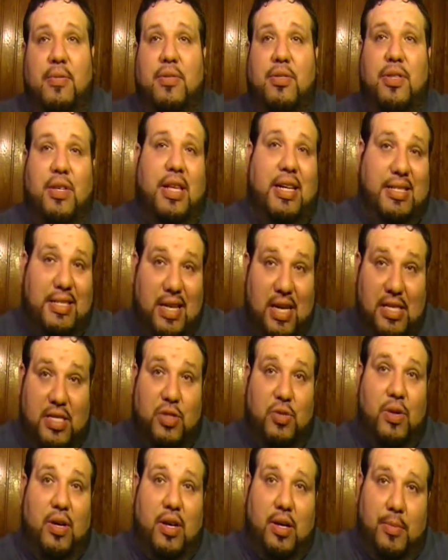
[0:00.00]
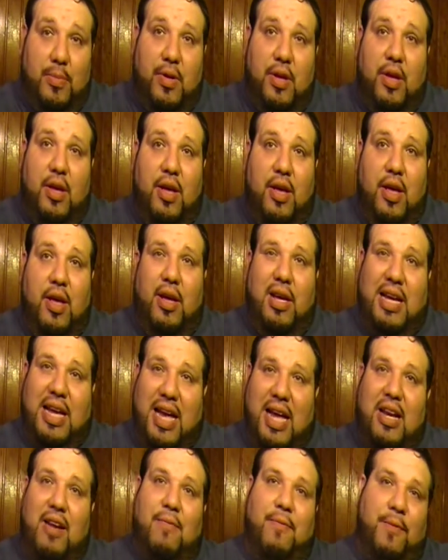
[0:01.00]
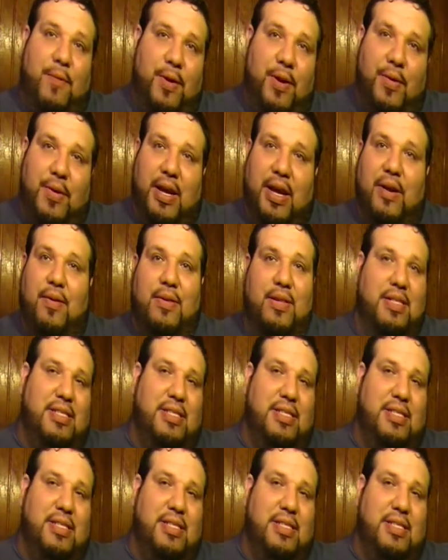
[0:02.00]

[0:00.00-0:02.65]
So they set you up kind of for an okie doke,